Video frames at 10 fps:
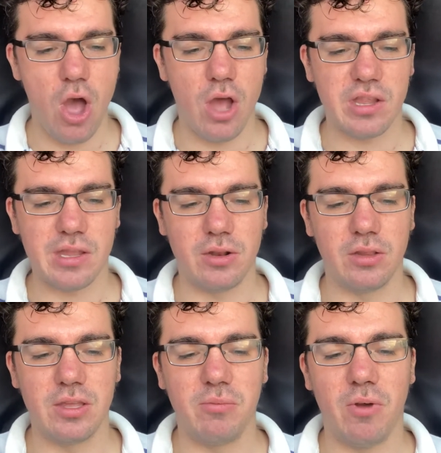
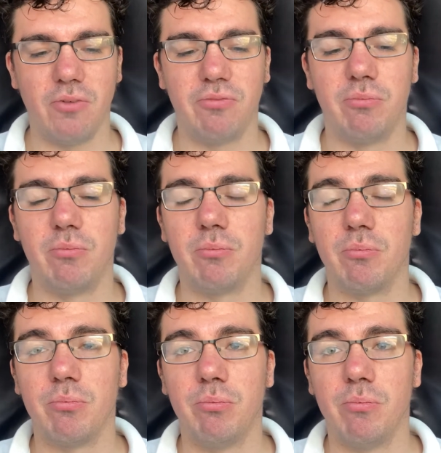suddenly
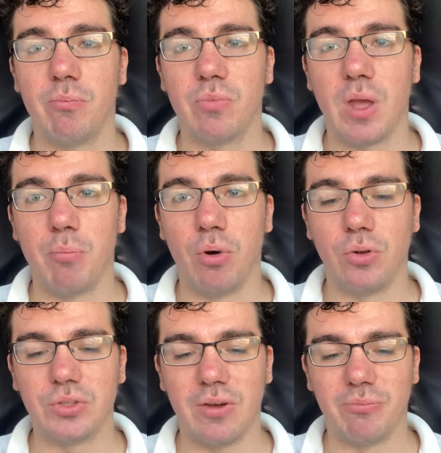a
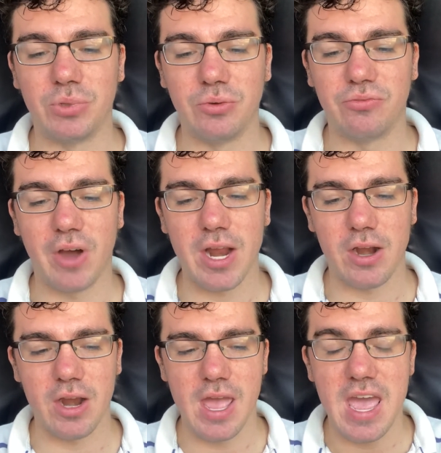bolt of blue
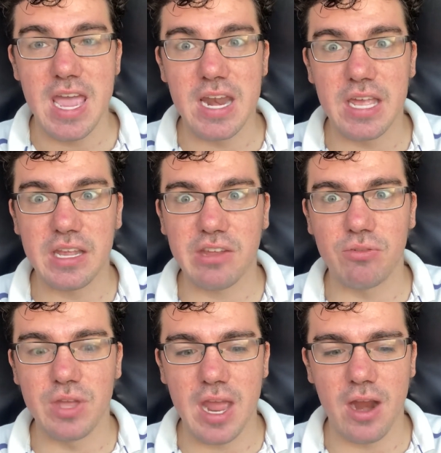fire. It hissed through
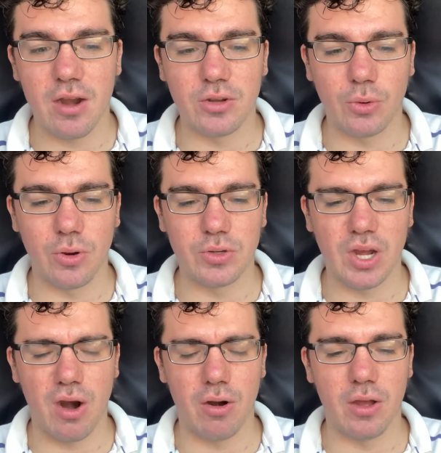the air toward
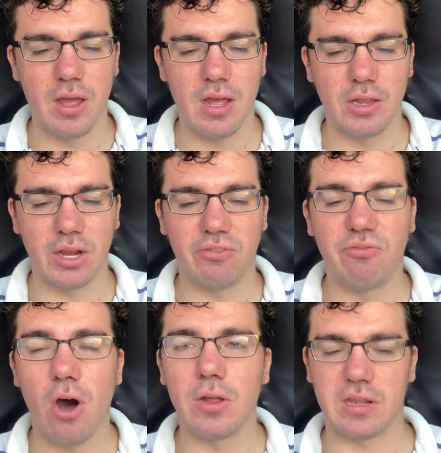Tara like a
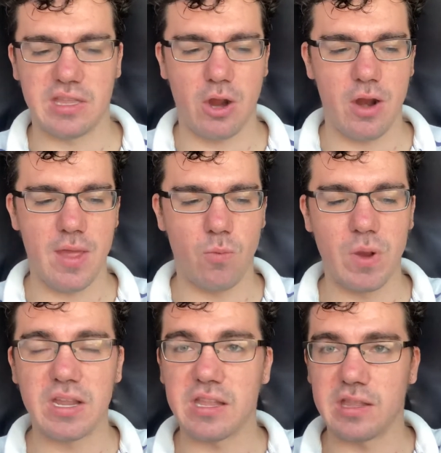falling star that
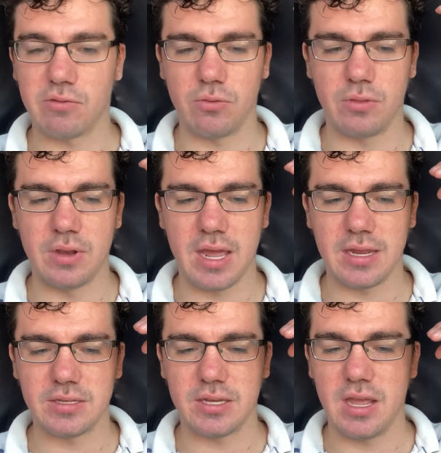races through the
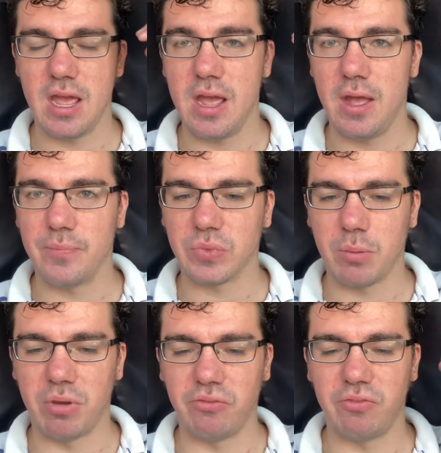night.
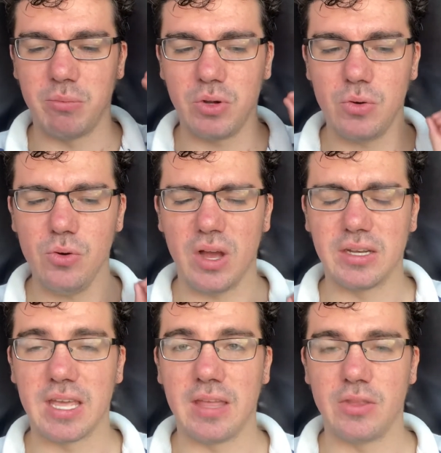But Finn McCool had
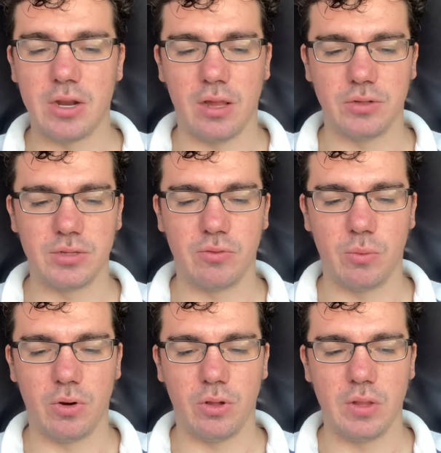gained the knowledge of the
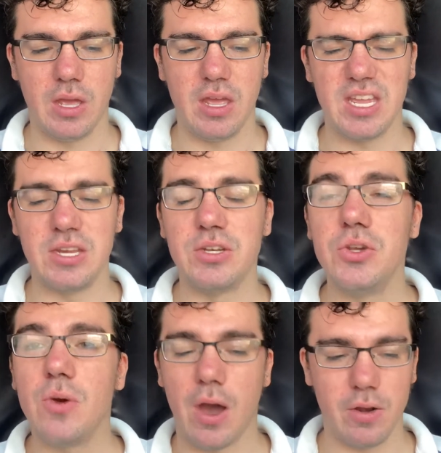world. He
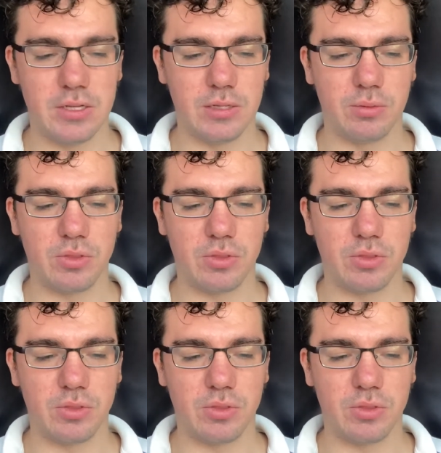knew how to deal with